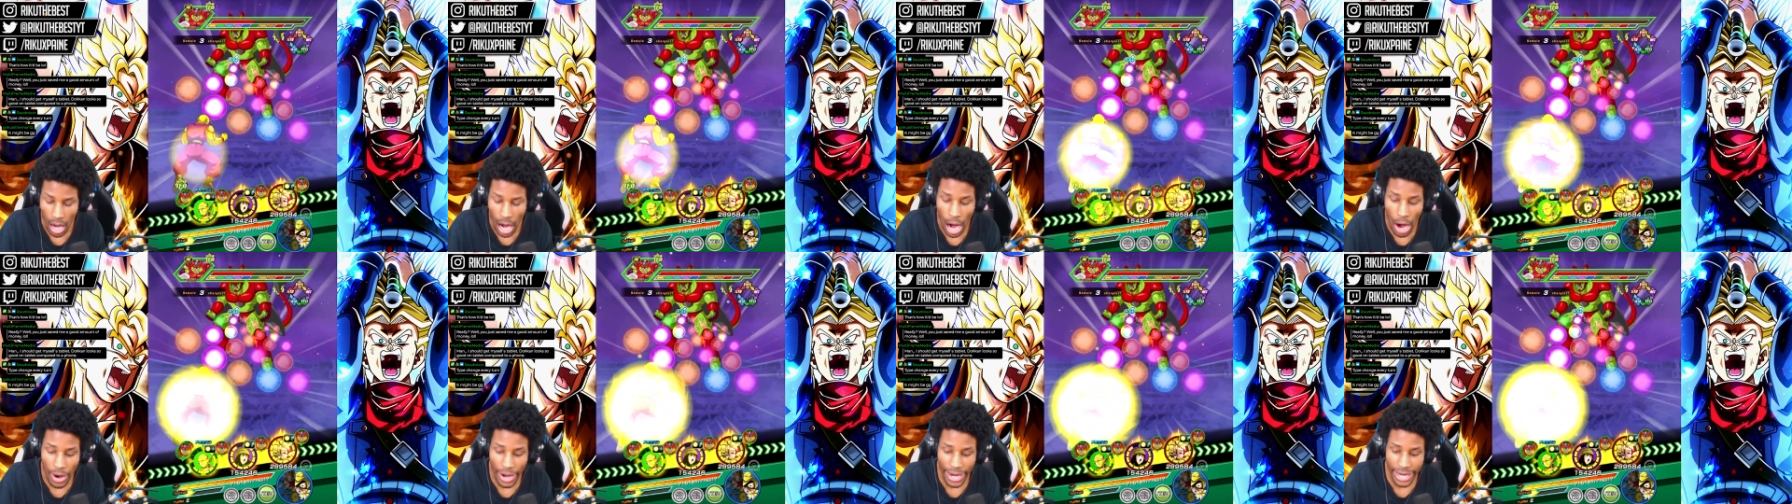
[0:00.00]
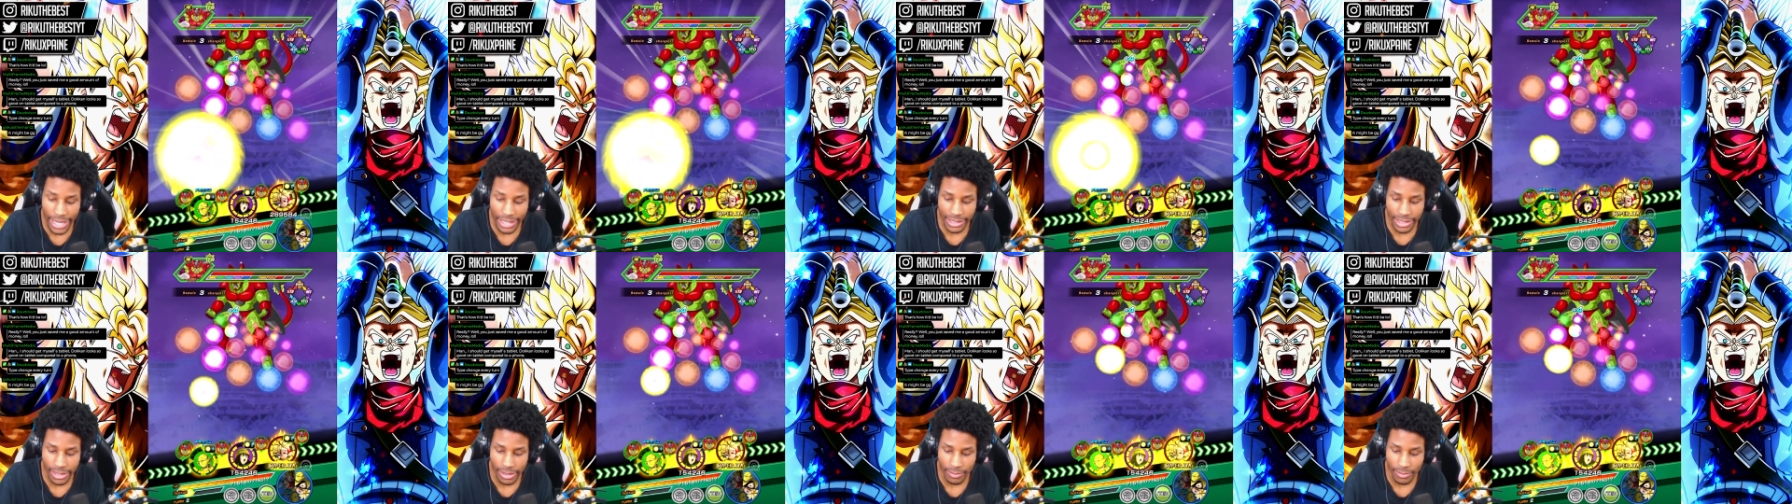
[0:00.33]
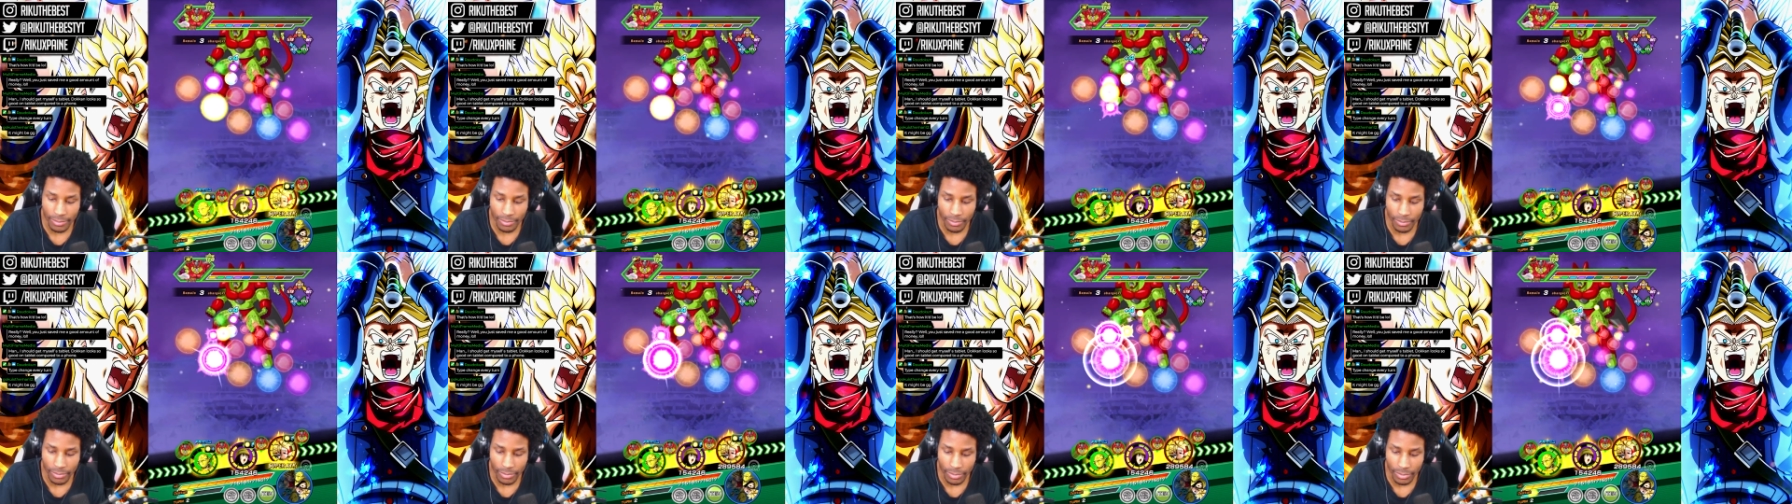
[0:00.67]
All right.
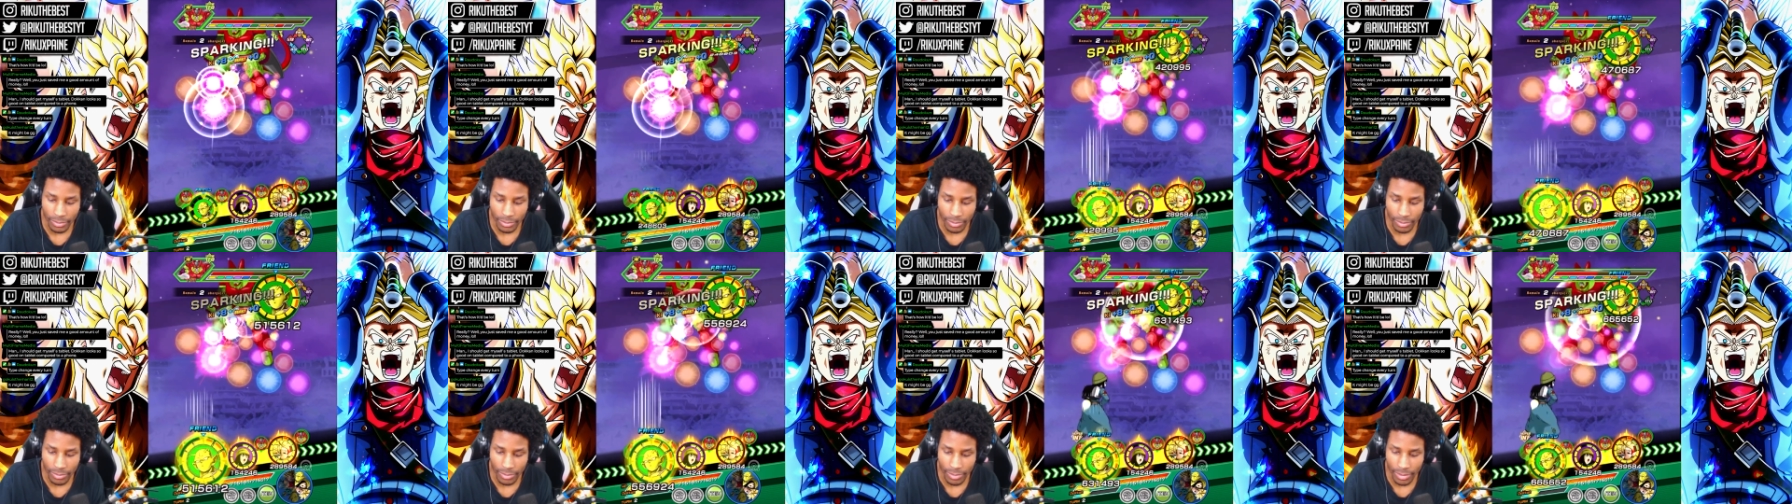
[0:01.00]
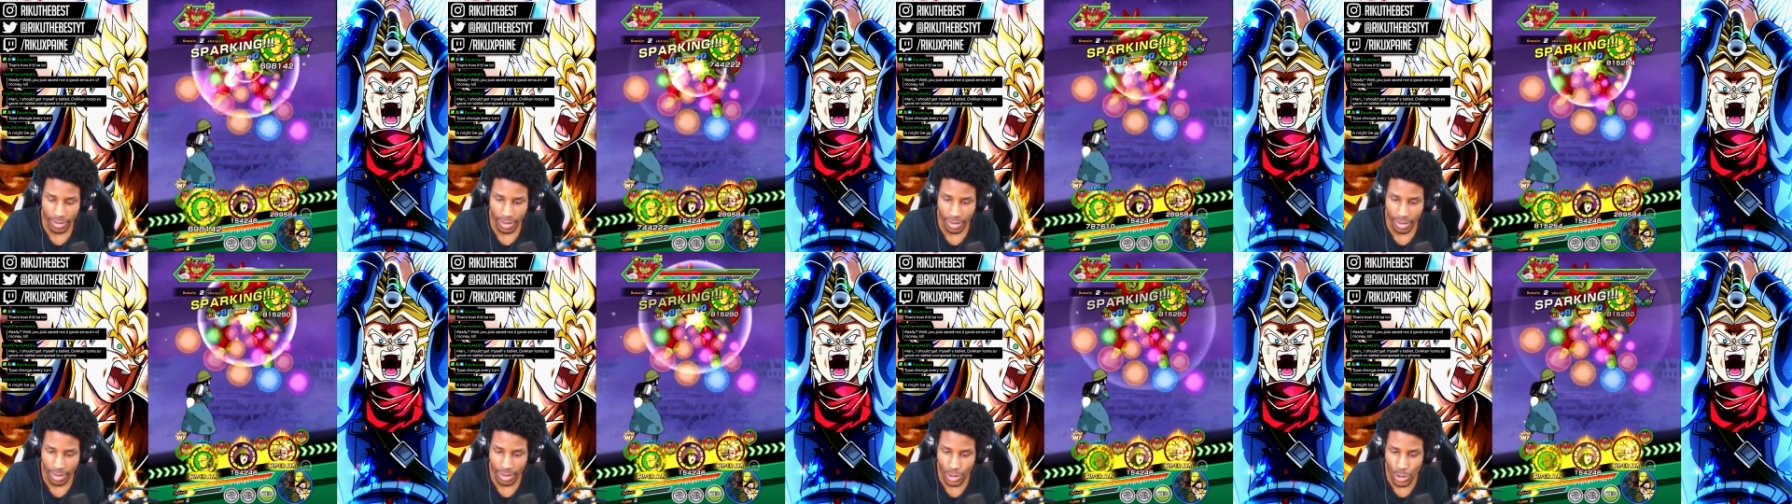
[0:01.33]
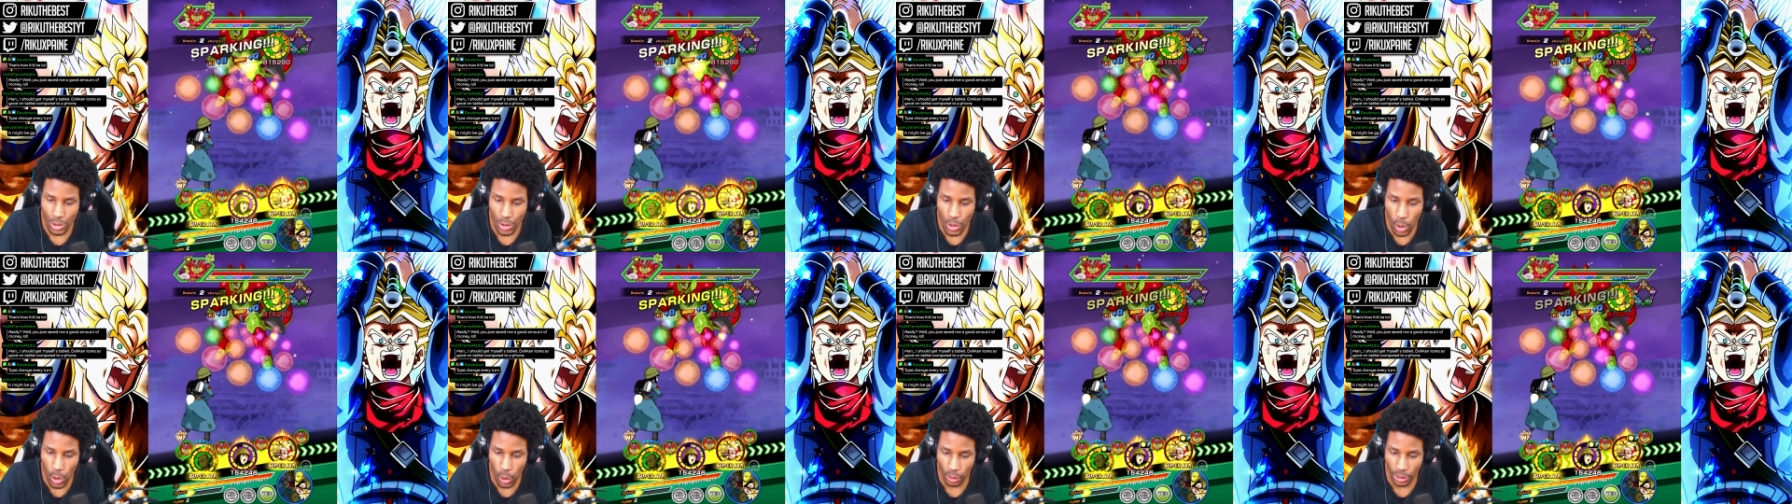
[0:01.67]

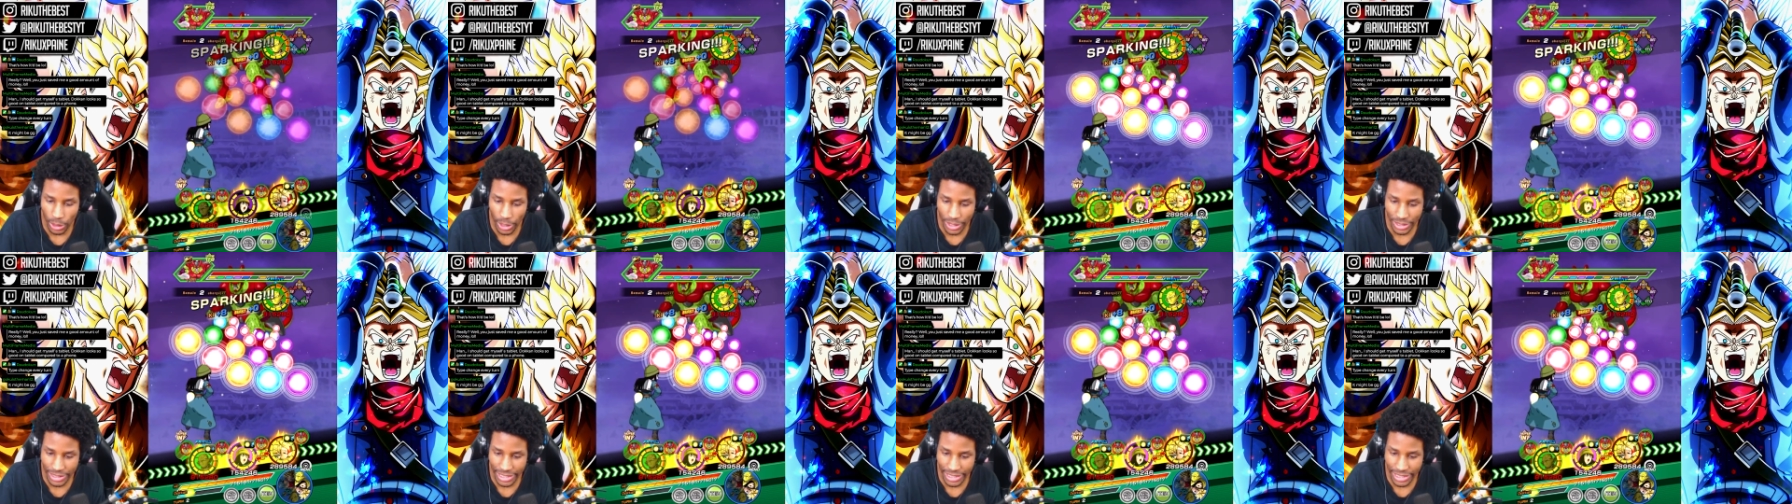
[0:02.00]
You gonna learn